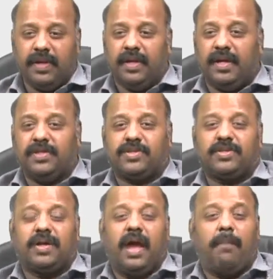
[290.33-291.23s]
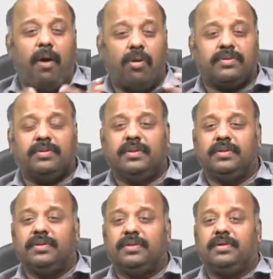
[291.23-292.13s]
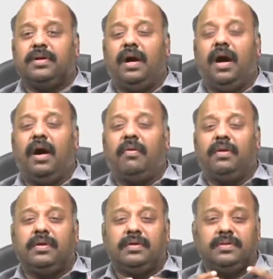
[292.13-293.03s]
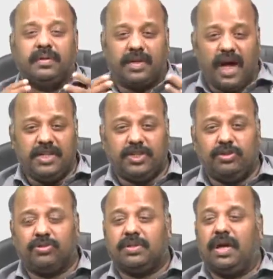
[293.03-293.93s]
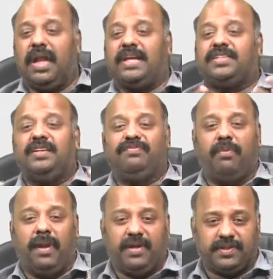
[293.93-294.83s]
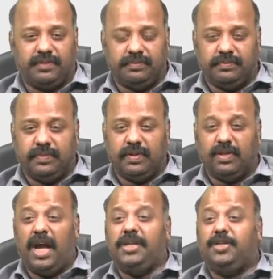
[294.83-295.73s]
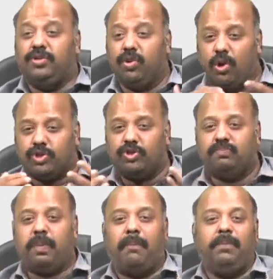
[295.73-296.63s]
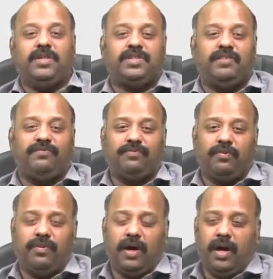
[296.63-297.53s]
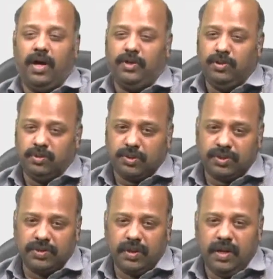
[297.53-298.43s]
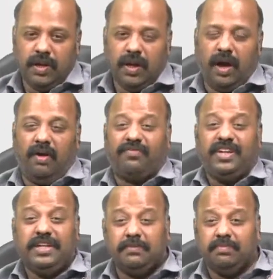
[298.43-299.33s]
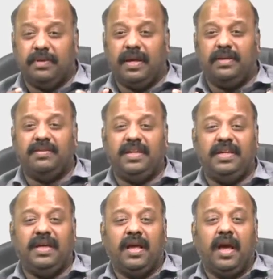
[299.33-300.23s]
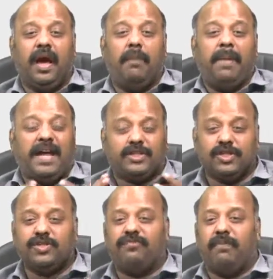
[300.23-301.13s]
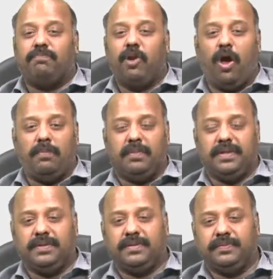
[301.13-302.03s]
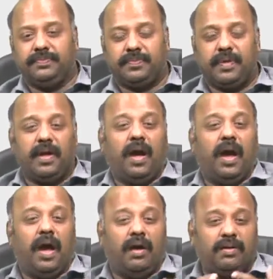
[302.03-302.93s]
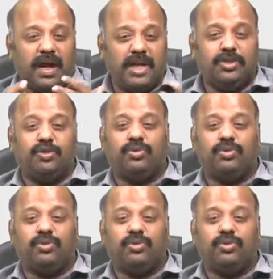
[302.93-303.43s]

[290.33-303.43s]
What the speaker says: It's about the right to collect information, right not to publish news, freedom in the matters of employment, right to